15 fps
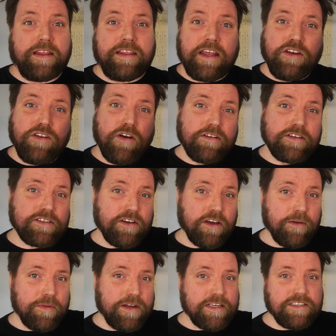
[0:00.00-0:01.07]
and they're not as
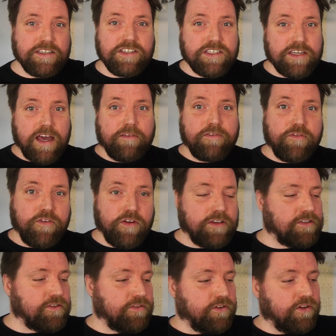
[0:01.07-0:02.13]
common as your Java
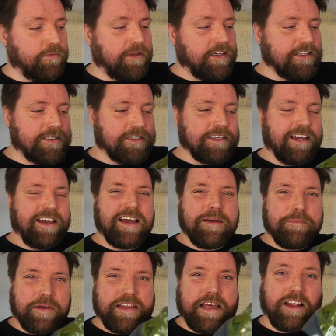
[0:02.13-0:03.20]
ferns or Anubias,
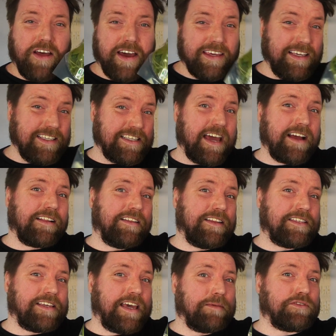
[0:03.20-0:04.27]
but they're like exactly the
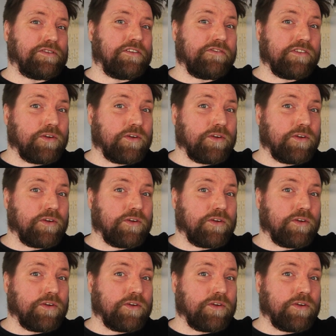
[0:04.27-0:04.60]
same sort of